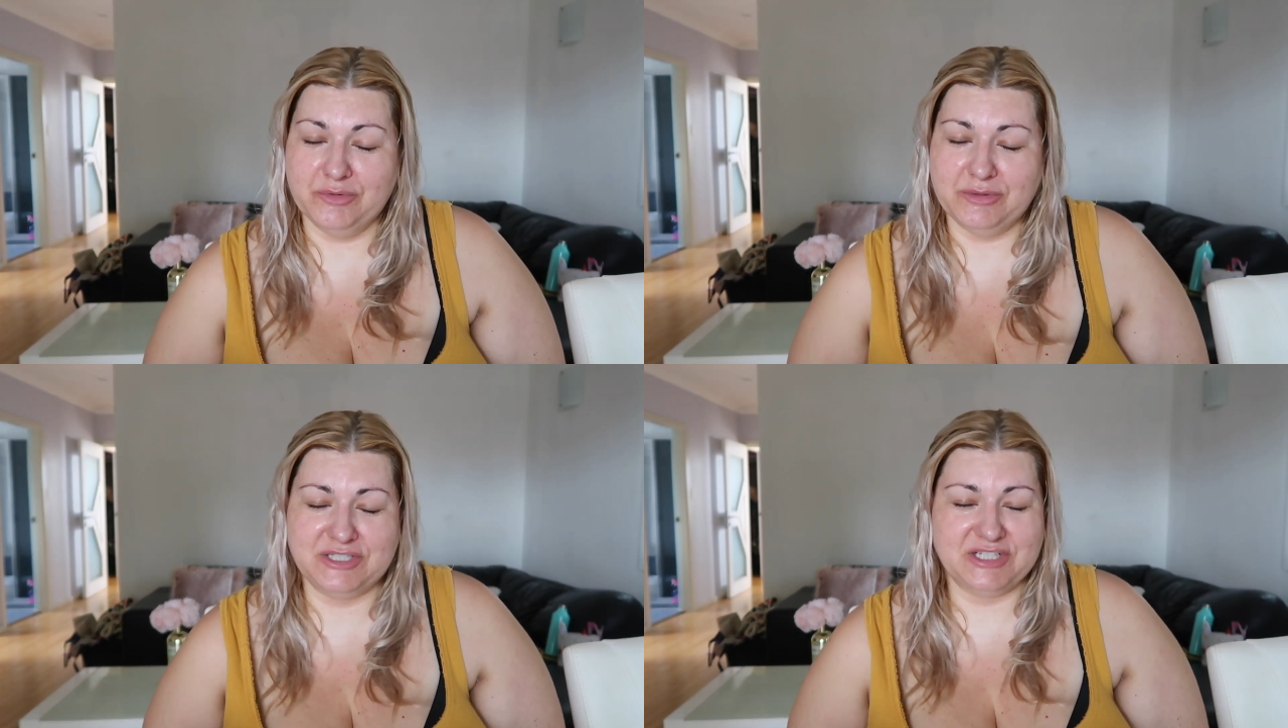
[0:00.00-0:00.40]

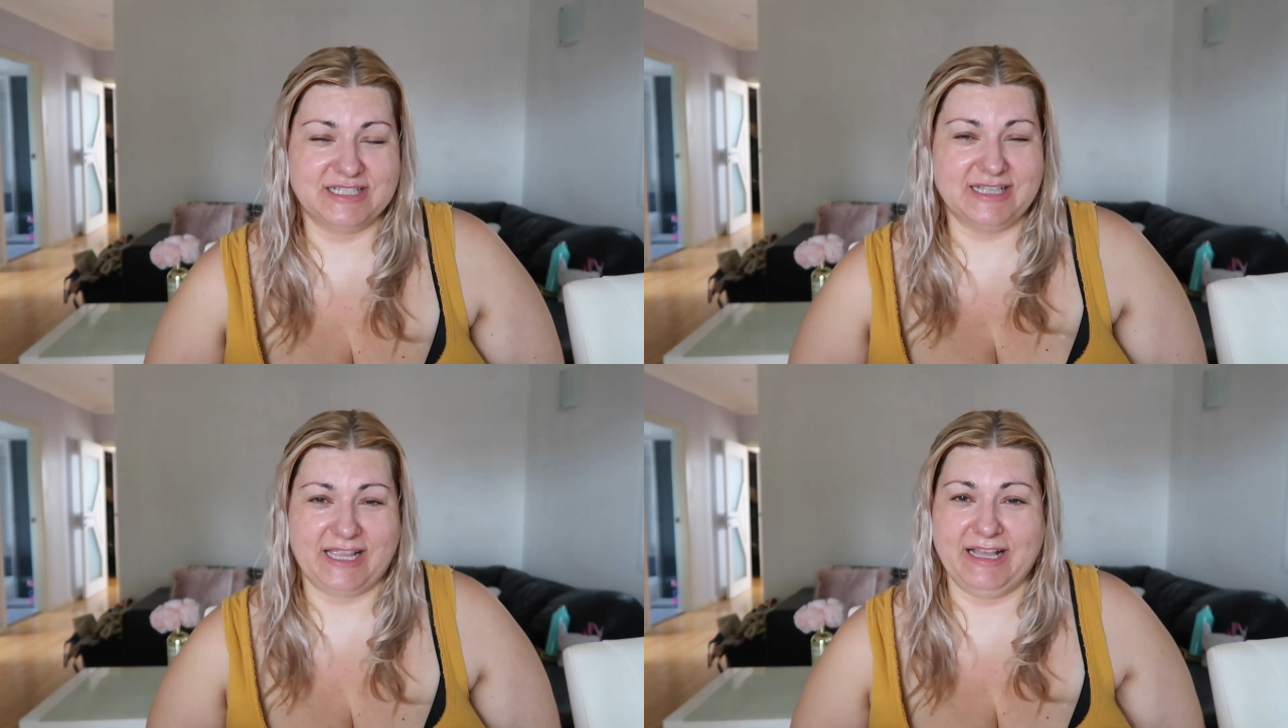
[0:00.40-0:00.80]
which
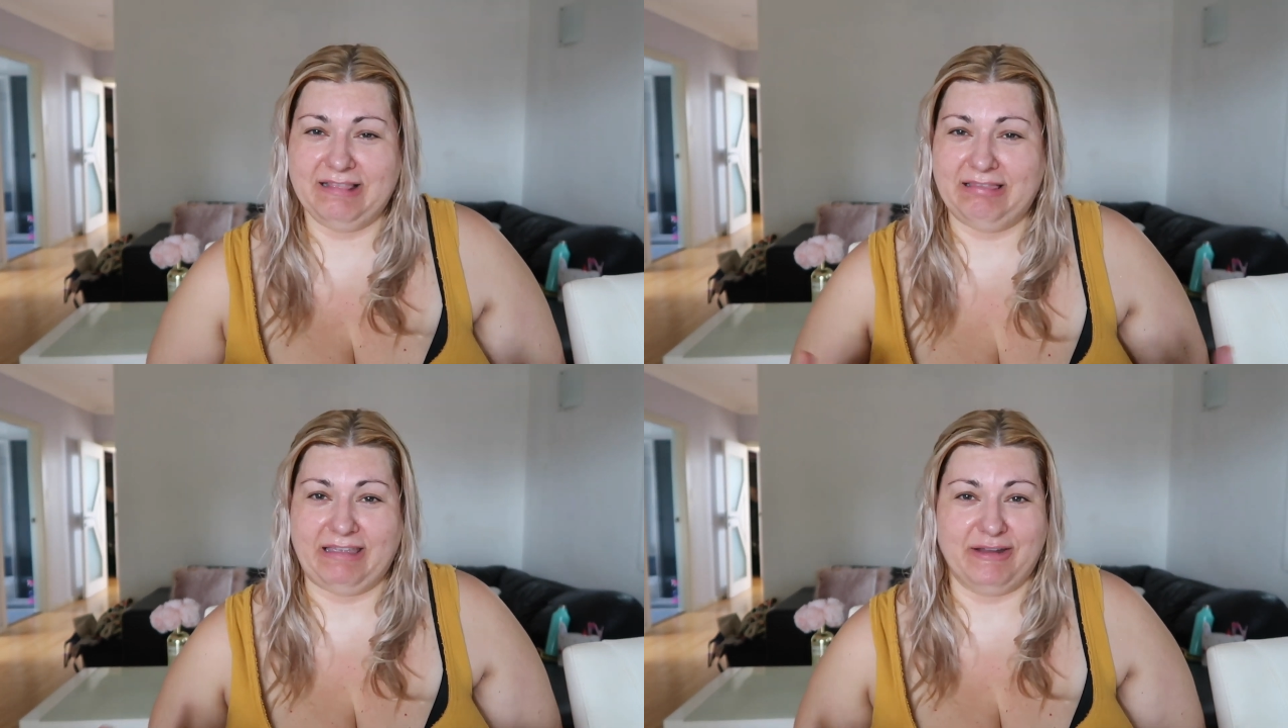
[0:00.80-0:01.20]
is like
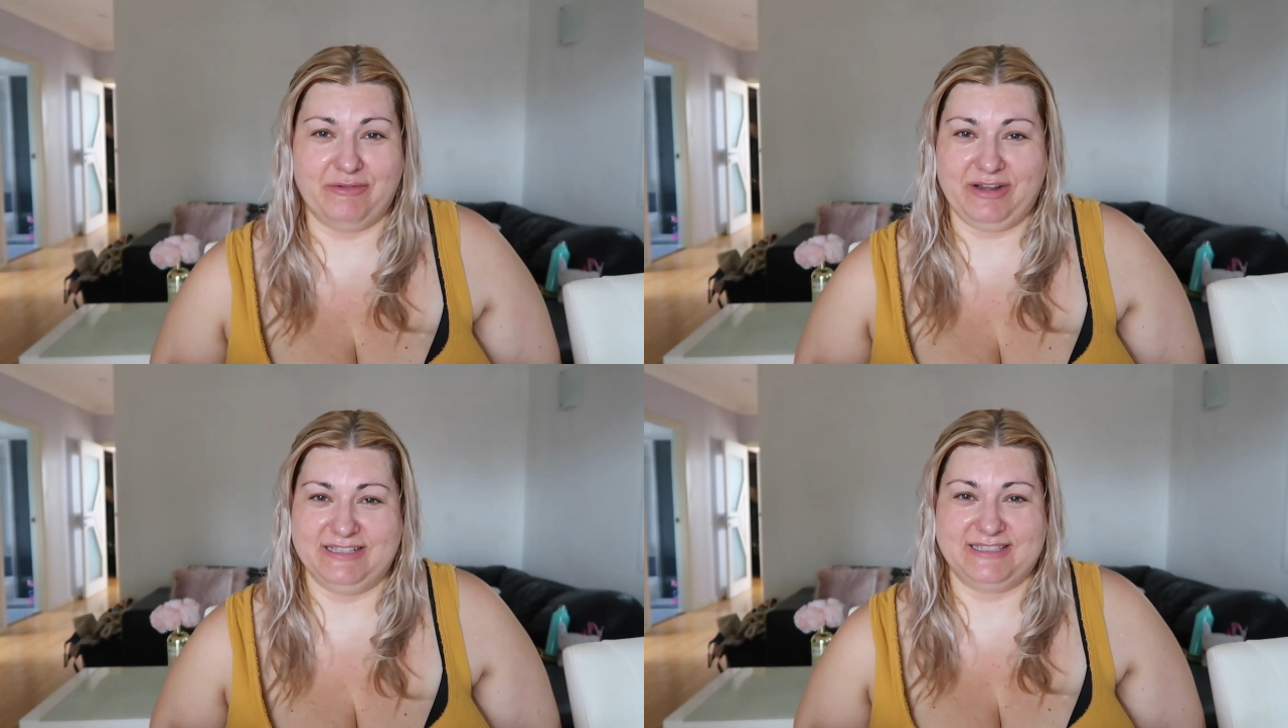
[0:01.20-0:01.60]

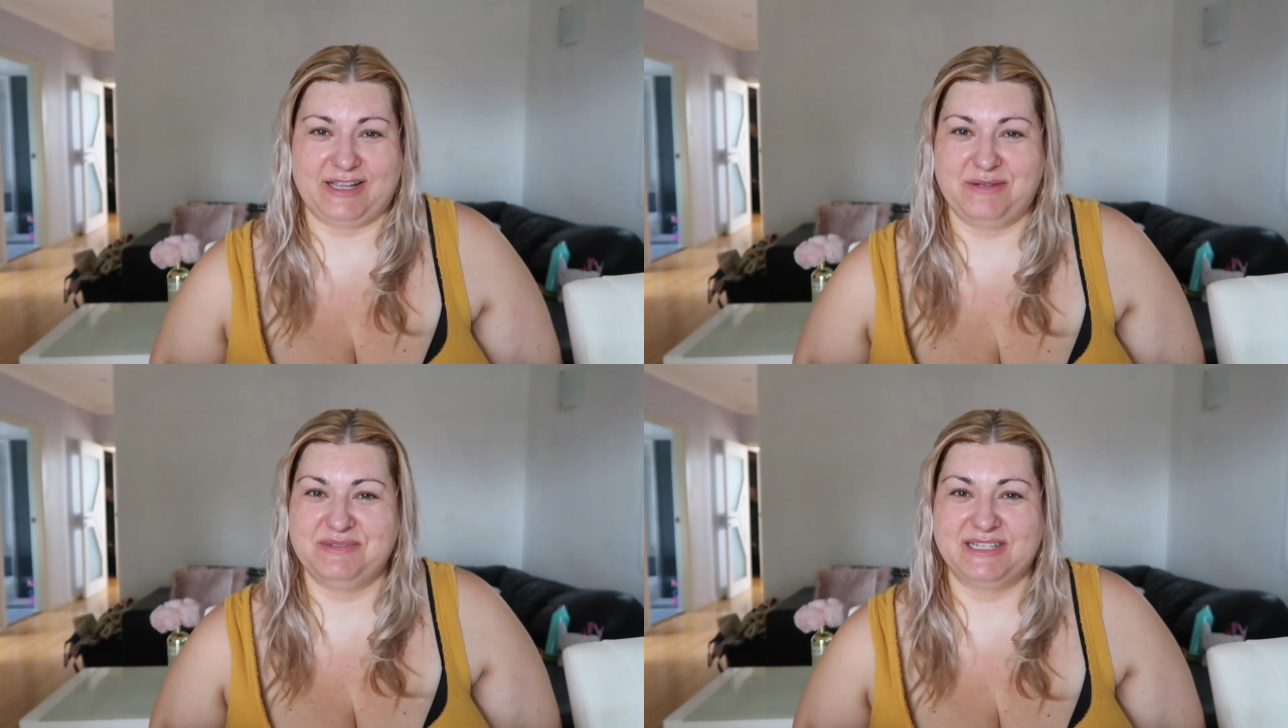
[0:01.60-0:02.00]
hilarious.
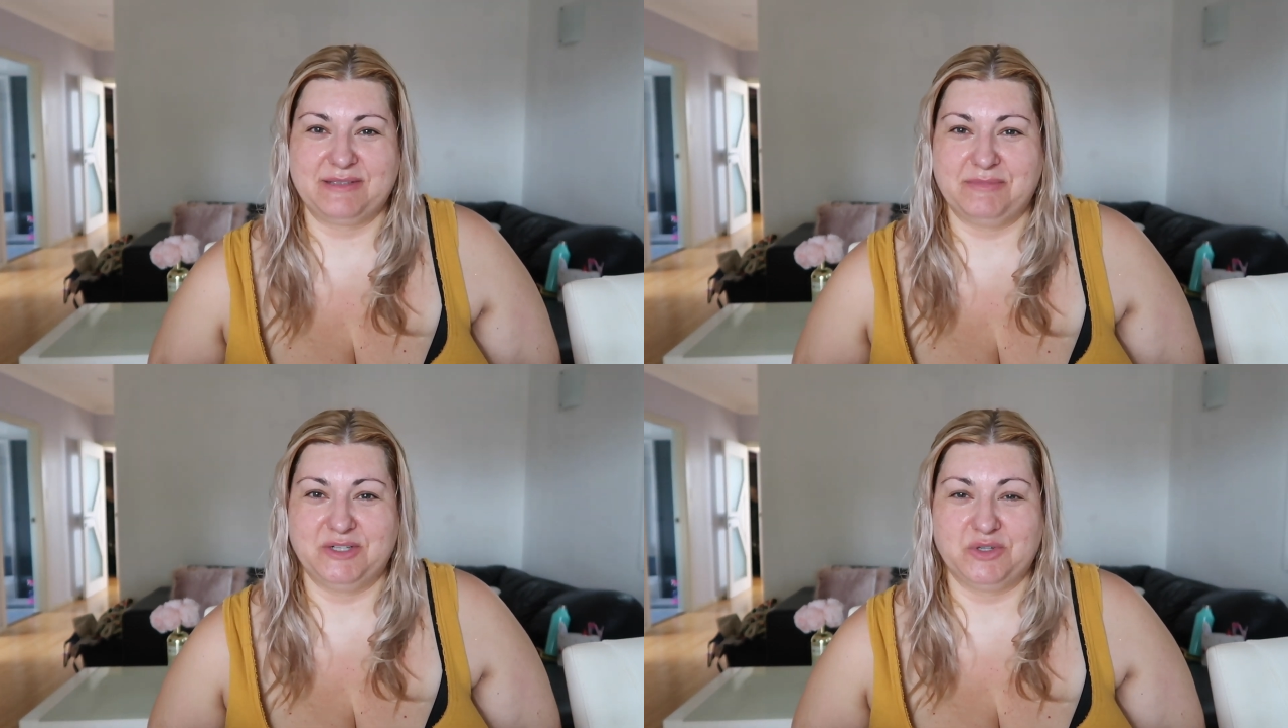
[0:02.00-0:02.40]
Like I'm
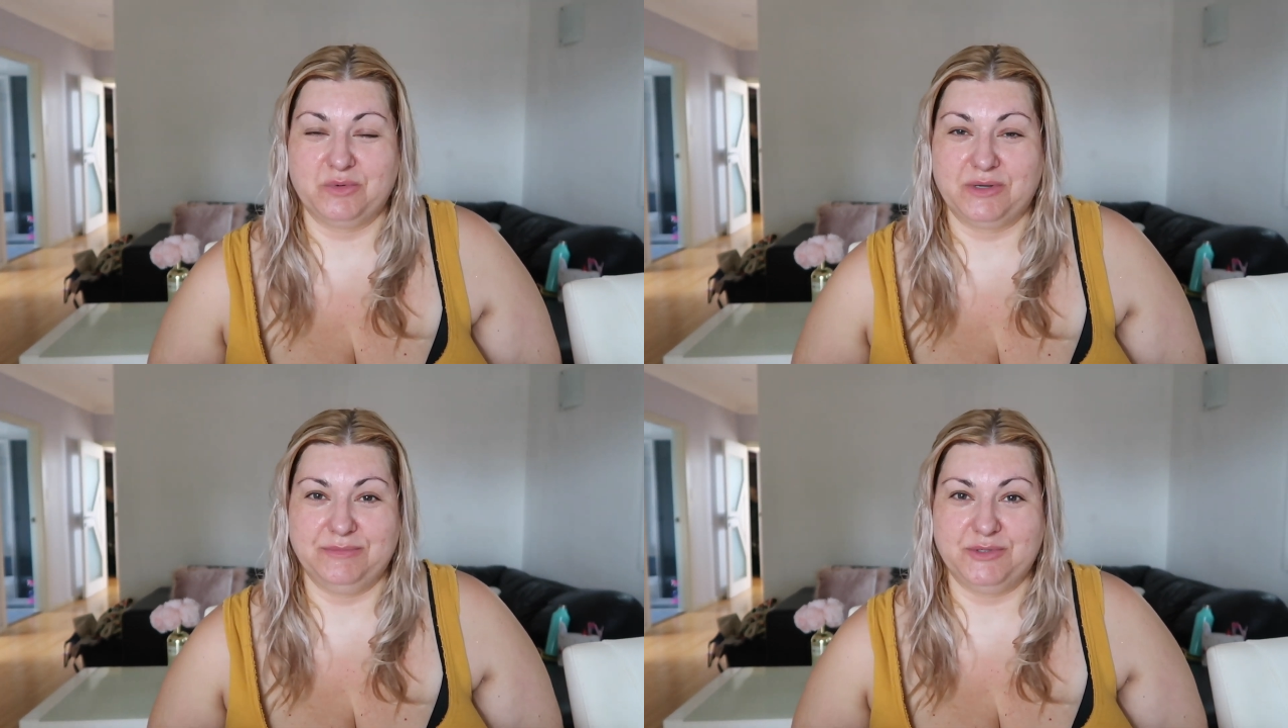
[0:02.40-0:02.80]
telling my dog
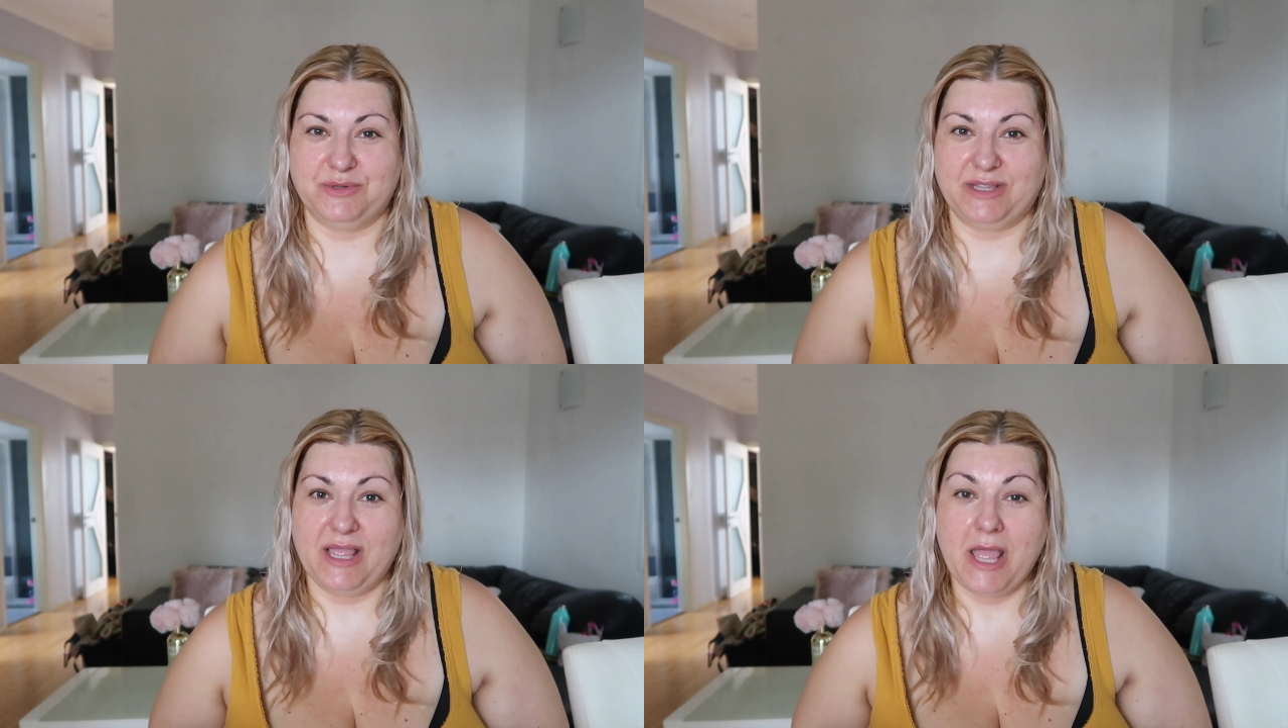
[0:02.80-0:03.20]
what I'm
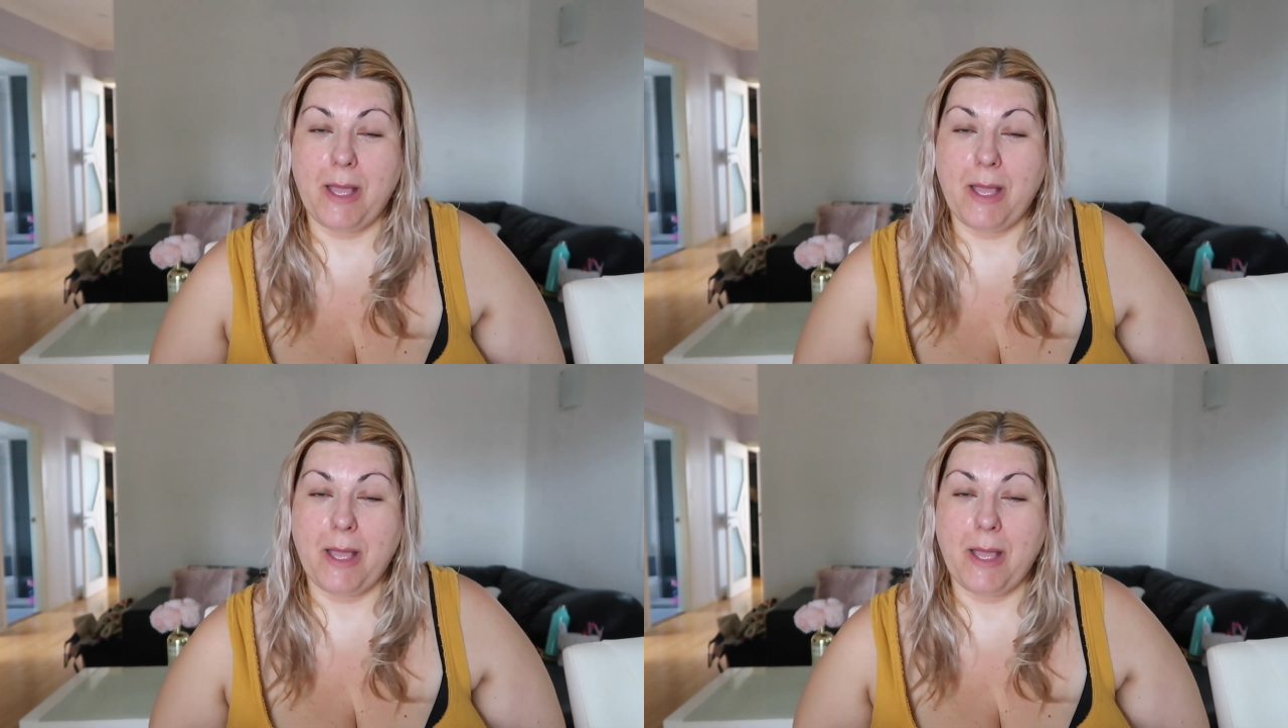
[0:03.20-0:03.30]
doing.